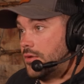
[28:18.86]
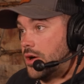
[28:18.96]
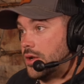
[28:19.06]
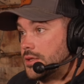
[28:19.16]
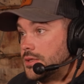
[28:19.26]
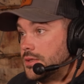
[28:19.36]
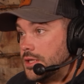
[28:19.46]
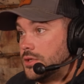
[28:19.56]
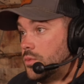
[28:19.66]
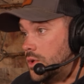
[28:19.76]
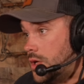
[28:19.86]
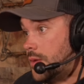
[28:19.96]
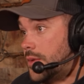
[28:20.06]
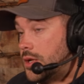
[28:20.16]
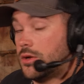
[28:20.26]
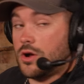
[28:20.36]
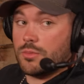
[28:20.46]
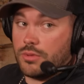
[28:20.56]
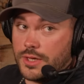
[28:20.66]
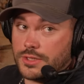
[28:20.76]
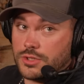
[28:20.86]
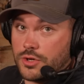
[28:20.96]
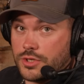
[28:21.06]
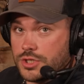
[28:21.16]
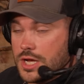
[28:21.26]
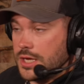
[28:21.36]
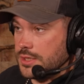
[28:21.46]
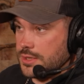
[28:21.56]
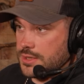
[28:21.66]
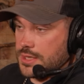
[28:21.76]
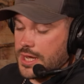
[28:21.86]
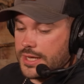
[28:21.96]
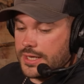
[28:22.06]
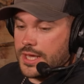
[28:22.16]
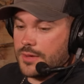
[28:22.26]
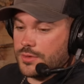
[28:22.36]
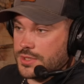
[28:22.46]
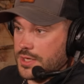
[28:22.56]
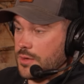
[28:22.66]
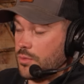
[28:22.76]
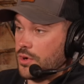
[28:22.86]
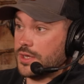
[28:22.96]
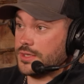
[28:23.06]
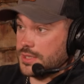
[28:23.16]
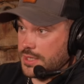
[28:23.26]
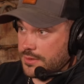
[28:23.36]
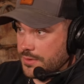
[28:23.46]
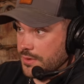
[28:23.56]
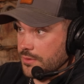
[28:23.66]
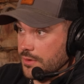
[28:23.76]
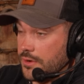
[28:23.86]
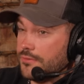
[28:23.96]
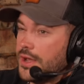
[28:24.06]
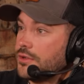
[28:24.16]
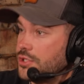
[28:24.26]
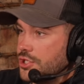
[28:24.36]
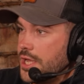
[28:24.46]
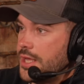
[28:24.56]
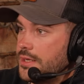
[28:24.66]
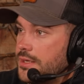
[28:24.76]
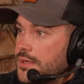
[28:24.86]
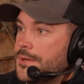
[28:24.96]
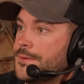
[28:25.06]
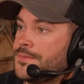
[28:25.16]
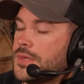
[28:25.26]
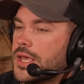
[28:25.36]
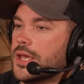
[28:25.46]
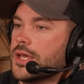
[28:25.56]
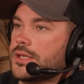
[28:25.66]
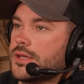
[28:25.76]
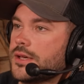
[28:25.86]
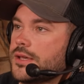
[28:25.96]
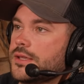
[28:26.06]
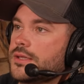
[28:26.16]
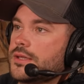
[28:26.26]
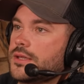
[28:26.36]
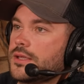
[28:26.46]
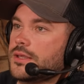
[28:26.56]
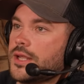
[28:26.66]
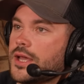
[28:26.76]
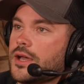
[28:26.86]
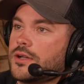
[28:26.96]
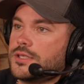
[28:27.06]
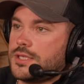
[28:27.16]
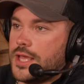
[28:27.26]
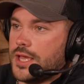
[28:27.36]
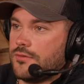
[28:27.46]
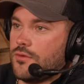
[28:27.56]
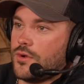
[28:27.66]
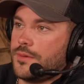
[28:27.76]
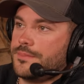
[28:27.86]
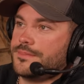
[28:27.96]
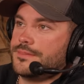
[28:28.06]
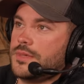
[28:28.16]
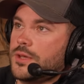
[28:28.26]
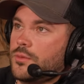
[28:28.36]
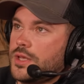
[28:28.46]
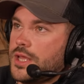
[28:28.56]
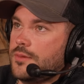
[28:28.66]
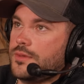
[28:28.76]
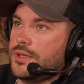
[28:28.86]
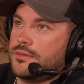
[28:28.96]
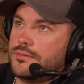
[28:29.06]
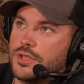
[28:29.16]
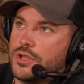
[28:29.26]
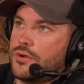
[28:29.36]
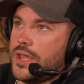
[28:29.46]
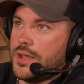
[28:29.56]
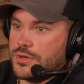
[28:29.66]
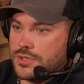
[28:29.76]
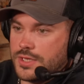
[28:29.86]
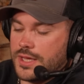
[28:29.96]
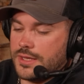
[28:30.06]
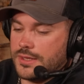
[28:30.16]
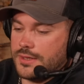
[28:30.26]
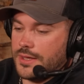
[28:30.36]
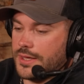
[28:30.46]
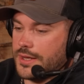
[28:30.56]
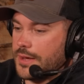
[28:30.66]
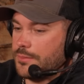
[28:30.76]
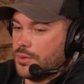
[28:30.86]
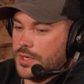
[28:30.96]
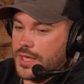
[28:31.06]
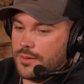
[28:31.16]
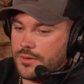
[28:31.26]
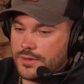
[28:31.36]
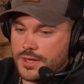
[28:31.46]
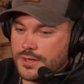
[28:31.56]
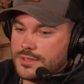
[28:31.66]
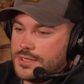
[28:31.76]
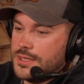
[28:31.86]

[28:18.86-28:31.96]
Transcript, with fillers: on us. He would come onto our place right. during shotgun season. I had a camera set up where I'd seen him th- or found a shed, and uh, then I hung a stand for him, and we named it, you know, Hammer Stand, and and I put a camera there,